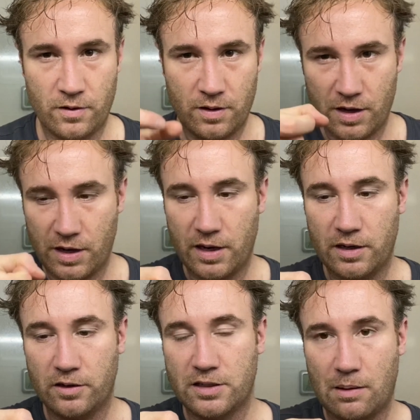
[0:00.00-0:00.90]
and you get a
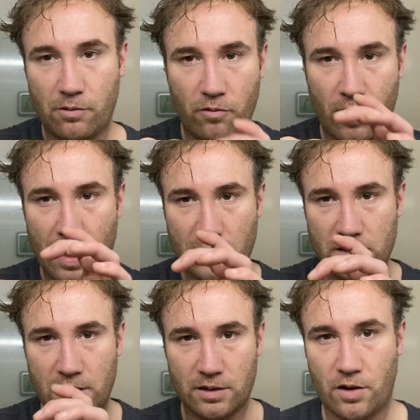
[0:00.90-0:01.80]
little tub of wax,
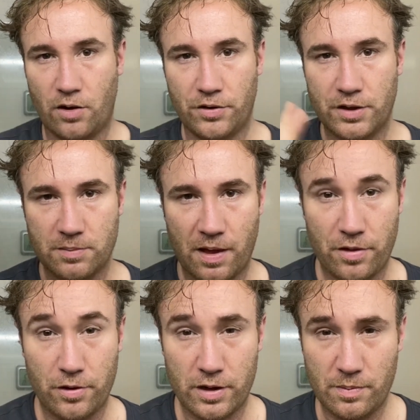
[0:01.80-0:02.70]
and the whole thing's about
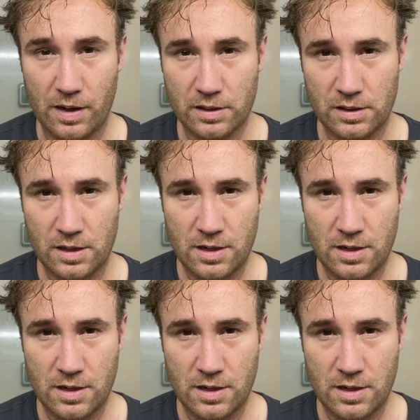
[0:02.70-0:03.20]
$30.